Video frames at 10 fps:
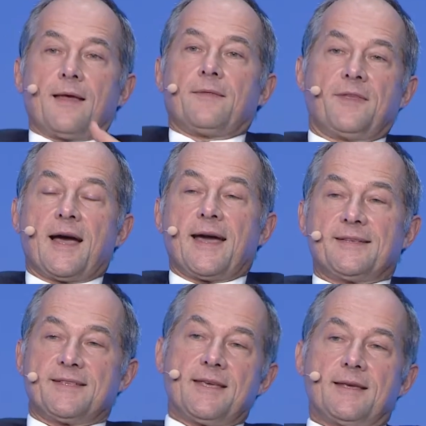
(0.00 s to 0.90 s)
The
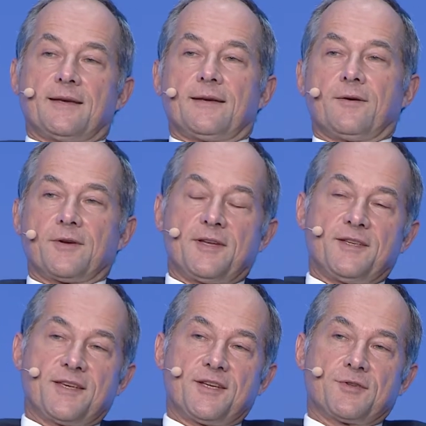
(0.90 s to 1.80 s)
IT
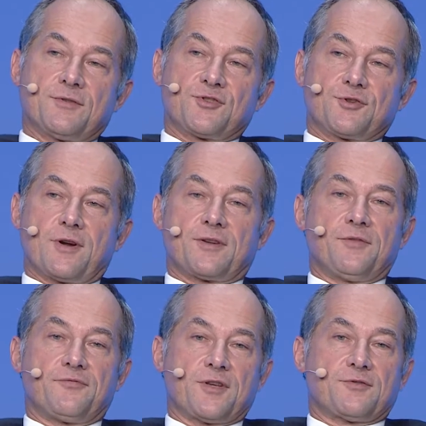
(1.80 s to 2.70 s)
organization
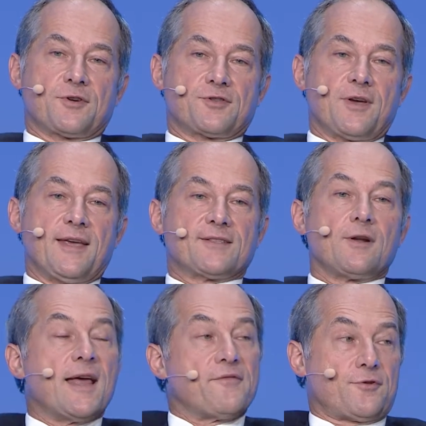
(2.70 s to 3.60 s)
infrastructure, it's a
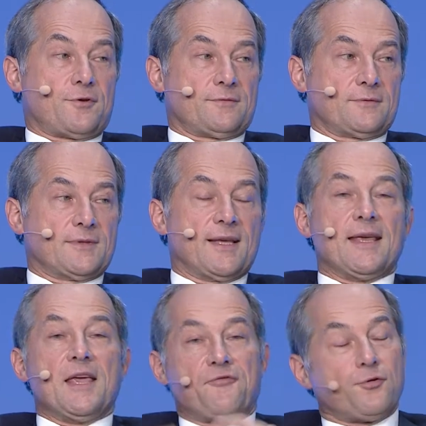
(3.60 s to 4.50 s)
lever.
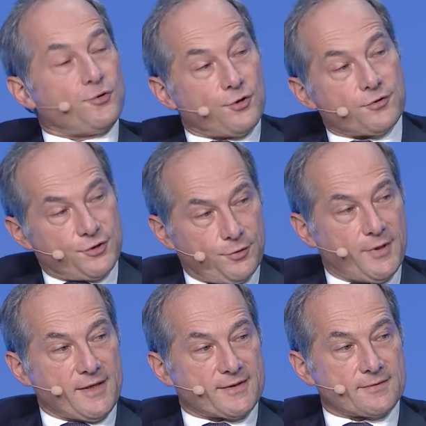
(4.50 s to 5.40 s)
If you don't do
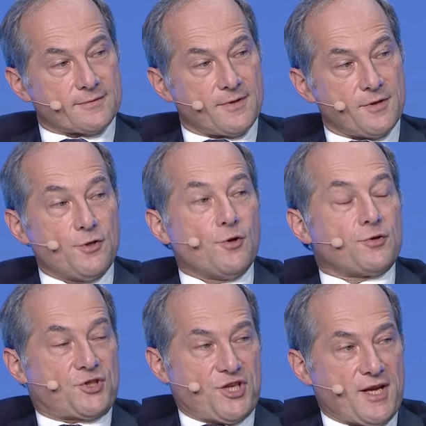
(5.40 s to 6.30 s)
it, no
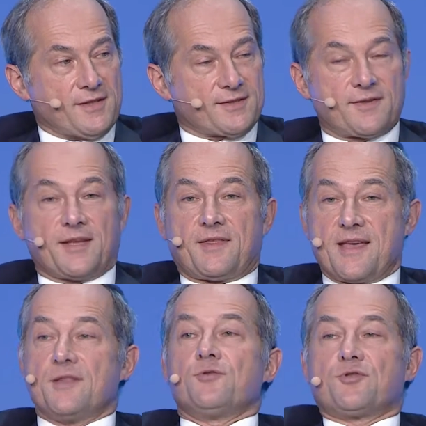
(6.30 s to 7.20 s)
chance that
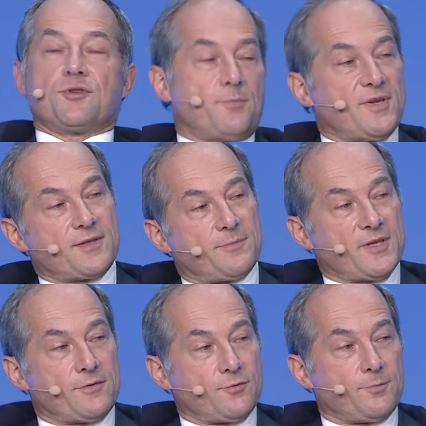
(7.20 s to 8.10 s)
then you can
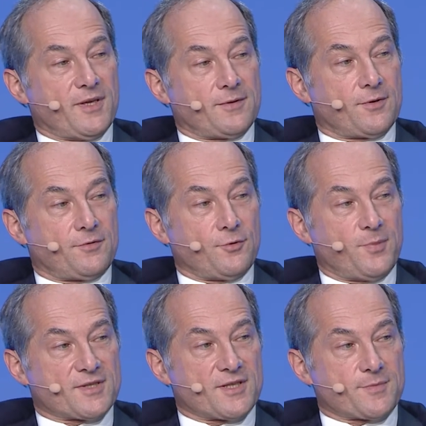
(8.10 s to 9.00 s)
build a new
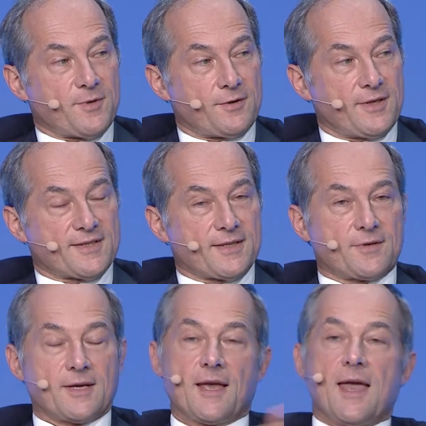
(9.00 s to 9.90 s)
business model,
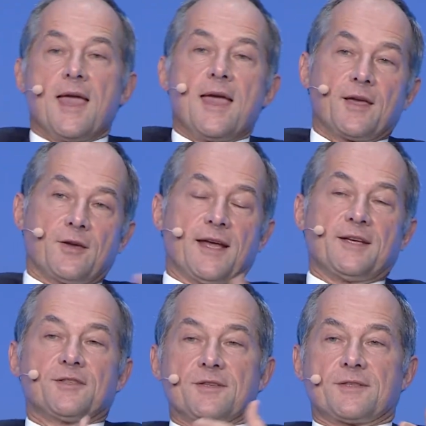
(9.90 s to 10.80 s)
etc. Can I
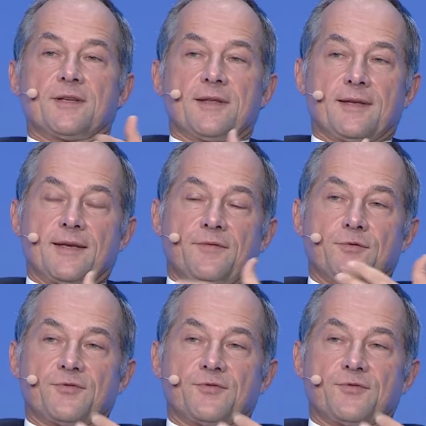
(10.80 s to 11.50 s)
just give you